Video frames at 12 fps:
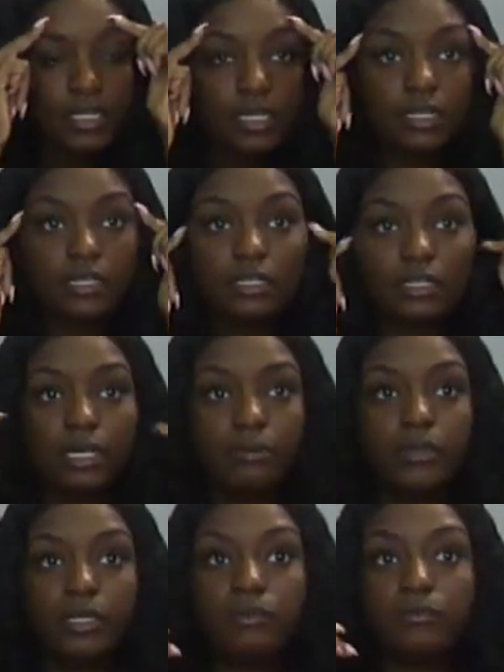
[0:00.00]
like I'm
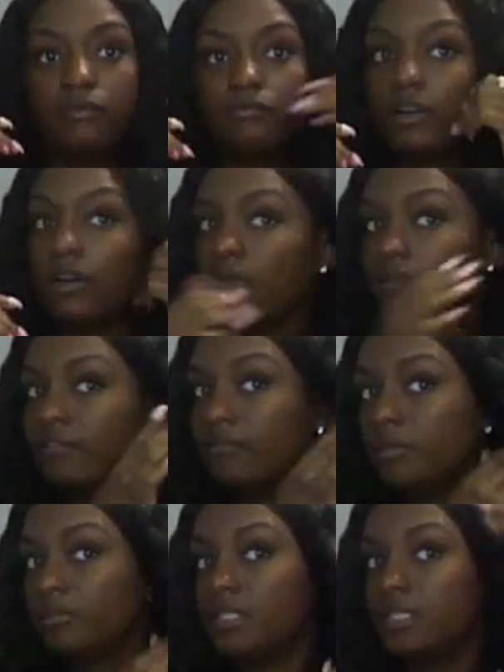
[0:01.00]
like far away from
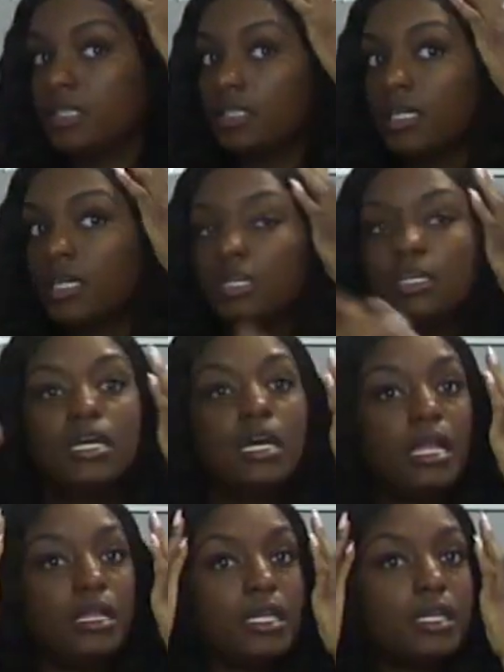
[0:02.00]
a mirror,
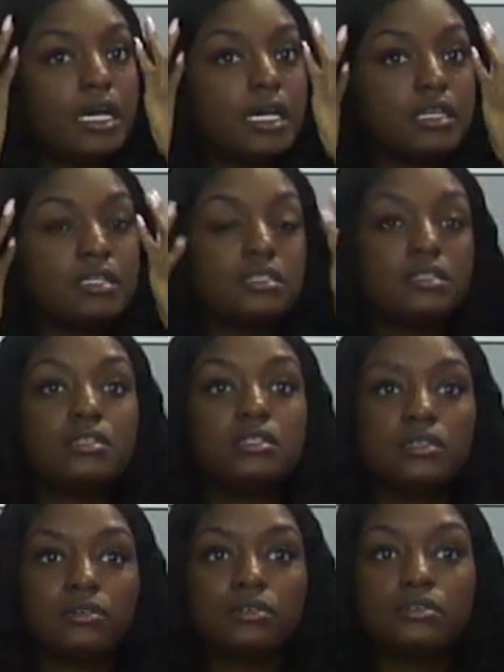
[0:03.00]
and like I can
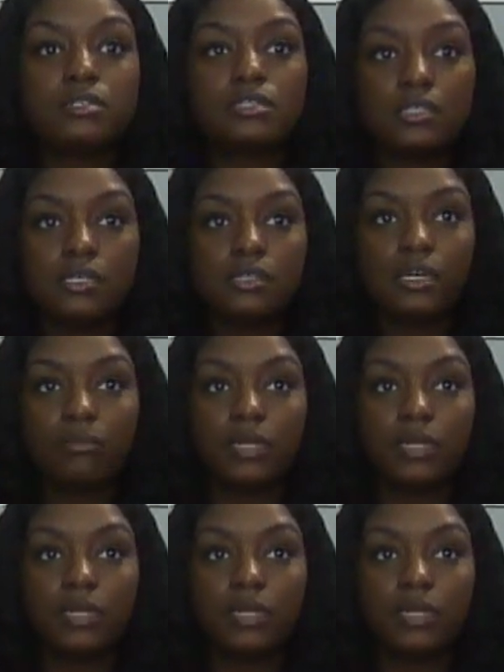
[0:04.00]
still see them.